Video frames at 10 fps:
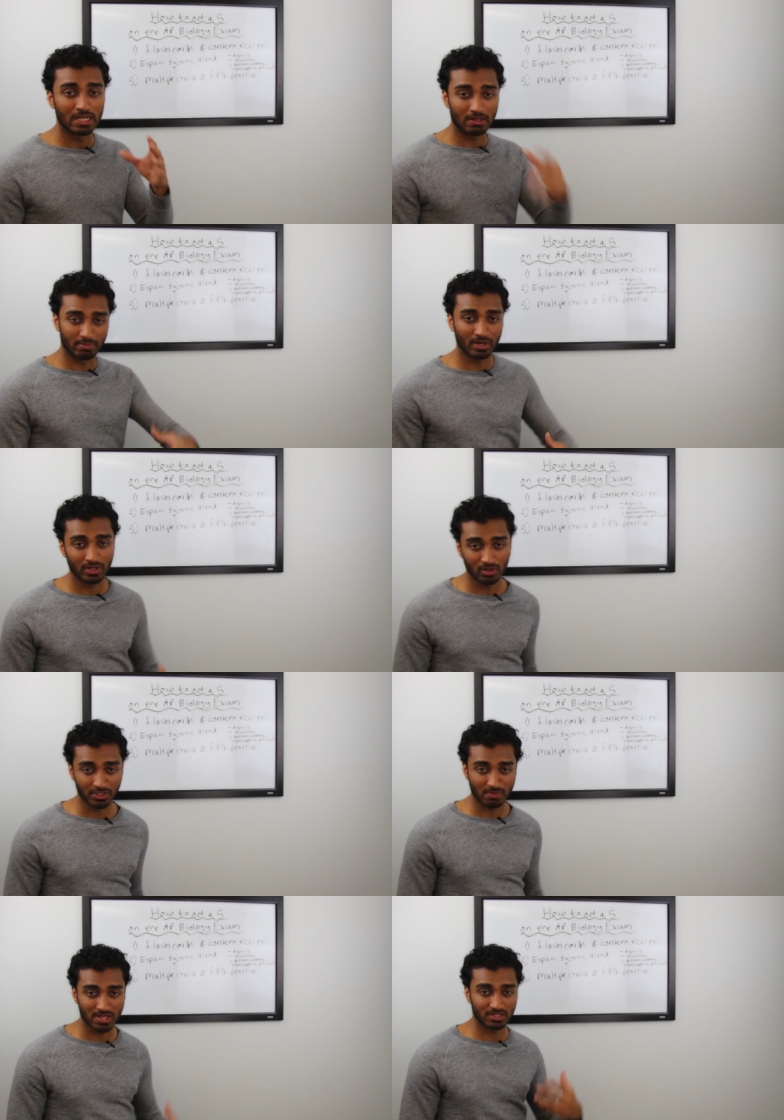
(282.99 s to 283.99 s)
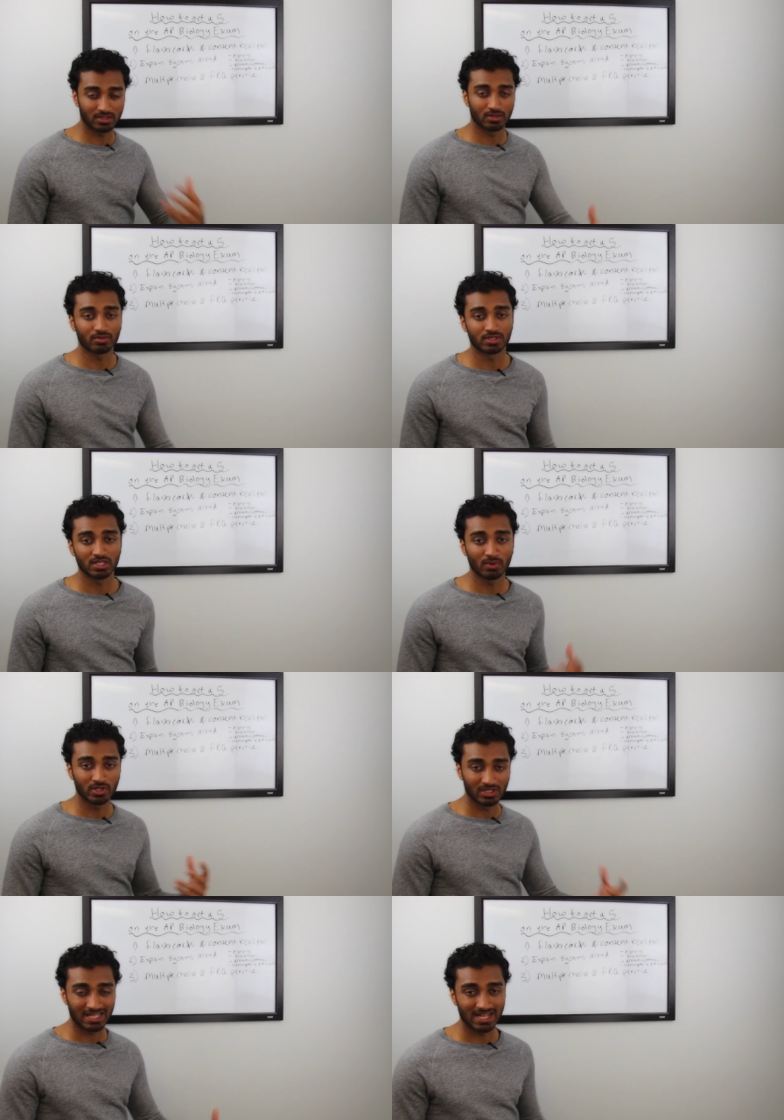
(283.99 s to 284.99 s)
compare your responses to those see
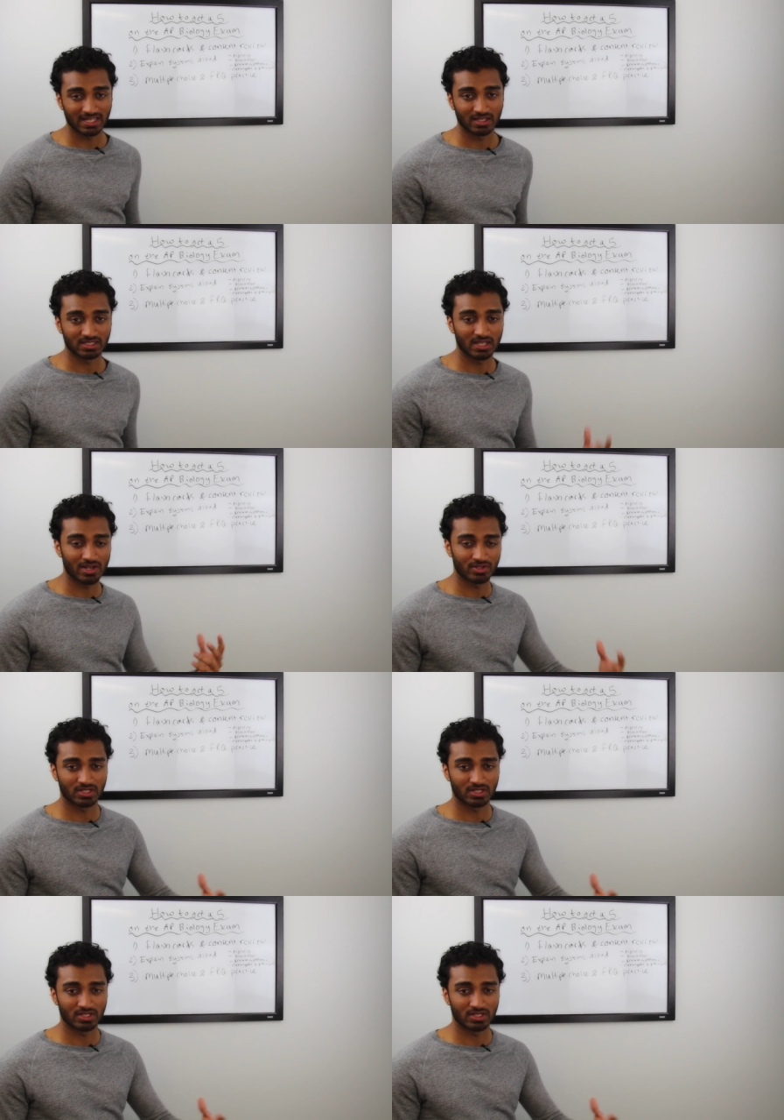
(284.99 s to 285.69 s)
what you're lacking see how you're